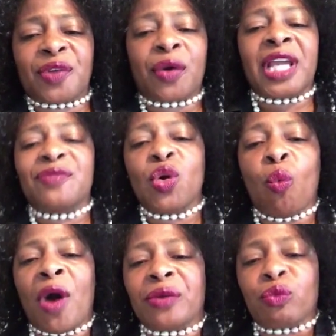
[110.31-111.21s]
They'll give you
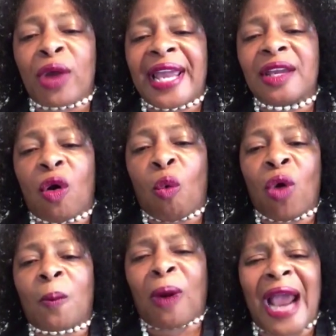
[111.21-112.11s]
one rate or
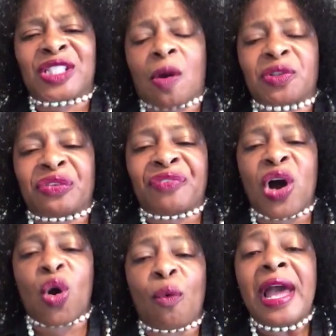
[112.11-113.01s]
one price over the
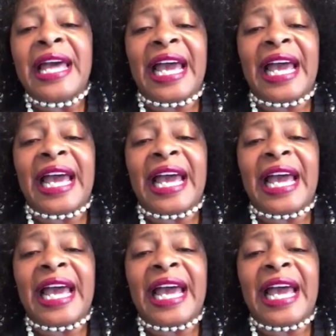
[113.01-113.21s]
phone,